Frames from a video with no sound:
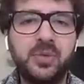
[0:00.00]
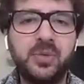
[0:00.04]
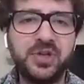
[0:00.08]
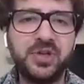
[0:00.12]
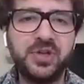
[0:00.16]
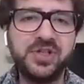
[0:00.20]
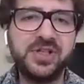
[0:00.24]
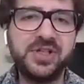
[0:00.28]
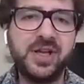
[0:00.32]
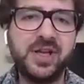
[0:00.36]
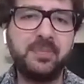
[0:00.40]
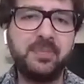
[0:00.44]
would
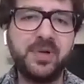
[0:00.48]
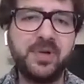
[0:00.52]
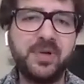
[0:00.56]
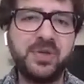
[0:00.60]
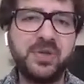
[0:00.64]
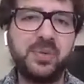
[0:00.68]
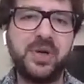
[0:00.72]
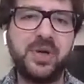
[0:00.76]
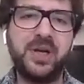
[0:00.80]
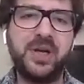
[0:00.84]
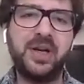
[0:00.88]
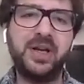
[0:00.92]
sit
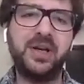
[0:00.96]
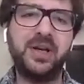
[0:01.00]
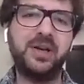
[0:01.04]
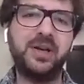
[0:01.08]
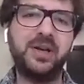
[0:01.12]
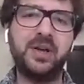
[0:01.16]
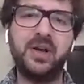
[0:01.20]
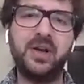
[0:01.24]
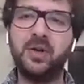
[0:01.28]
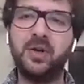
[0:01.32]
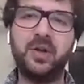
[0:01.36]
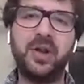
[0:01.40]
between
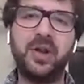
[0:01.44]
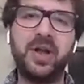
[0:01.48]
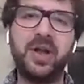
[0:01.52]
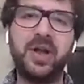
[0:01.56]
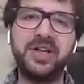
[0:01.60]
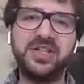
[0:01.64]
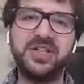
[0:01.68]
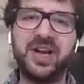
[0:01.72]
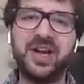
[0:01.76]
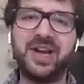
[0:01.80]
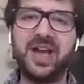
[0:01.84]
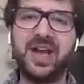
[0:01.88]
an online
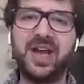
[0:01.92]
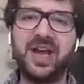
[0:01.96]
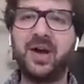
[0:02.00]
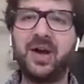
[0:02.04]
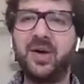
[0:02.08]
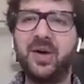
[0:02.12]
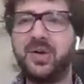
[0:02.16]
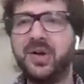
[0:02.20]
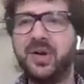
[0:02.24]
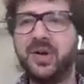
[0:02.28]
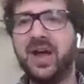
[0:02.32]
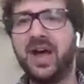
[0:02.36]

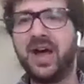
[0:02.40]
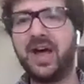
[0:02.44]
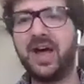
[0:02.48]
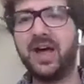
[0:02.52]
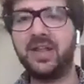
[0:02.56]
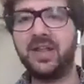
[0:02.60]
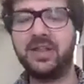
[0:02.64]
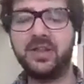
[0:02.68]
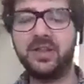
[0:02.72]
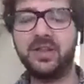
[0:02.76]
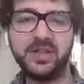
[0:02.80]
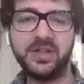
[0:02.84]
checkout
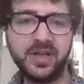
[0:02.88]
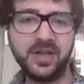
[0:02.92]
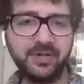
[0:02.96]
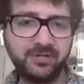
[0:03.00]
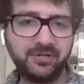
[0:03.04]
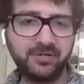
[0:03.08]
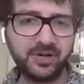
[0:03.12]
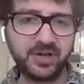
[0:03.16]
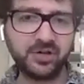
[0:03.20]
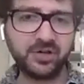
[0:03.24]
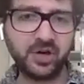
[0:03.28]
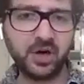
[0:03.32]
and the
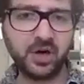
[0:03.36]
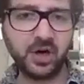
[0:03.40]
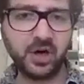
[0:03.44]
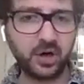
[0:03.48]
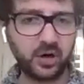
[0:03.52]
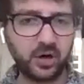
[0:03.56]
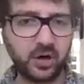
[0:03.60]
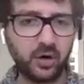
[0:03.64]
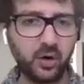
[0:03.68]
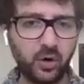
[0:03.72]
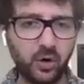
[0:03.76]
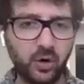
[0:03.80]
delivery
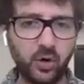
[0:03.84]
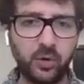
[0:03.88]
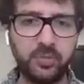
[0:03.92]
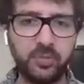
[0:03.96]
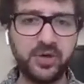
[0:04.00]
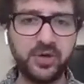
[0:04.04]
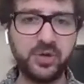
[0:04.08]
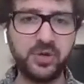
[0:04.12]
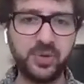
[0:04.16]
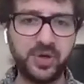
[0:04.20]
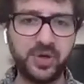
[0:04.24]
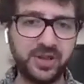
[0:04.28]
truck, or
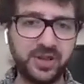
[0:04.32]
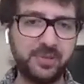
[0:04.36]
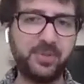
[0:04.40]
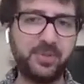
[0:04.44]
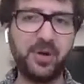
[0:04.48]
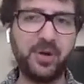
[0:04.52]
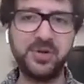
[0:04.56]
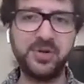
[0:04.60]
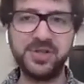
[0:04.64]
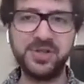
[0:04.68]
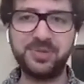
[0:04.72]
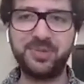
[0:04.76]
between the
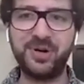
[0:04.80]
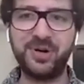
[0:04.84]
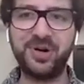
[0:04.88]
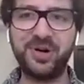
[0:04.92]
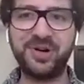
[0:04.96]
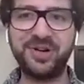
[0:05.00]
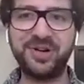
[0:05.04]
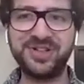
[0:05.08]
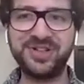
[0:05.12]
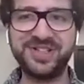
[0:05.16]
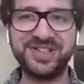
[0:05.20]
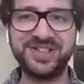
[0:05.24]
post
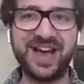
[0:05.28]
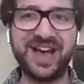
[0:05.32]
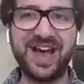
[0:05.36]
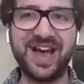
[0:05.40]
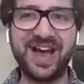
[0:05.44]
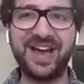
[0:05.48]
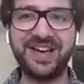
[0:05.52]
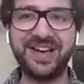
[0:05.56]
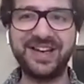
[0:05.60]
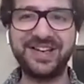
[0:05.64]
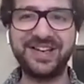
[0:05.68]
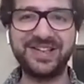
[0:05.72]
box
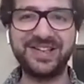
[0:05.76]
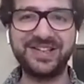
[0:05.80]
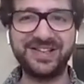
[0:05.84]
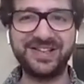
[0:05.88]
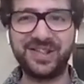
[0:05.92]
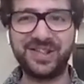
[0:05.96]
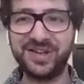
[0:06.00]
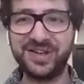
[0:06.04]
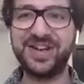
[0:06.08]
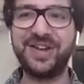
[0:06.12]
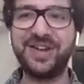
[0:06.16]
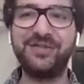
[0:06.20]
and
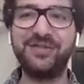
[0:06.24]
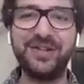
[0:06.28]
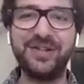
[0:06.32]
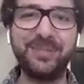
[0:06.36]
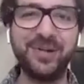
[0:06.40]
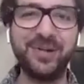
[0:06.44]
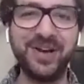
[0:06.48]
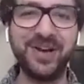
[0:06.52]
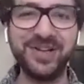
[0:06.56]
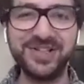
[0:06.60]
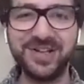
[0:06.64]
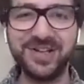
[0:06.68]
the delivery
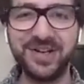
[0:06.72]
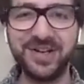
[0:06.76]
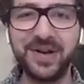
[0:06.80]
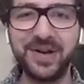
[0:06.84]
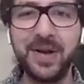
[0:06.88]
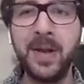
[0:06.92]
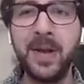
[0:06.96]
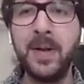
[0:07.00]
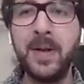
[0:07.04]
person,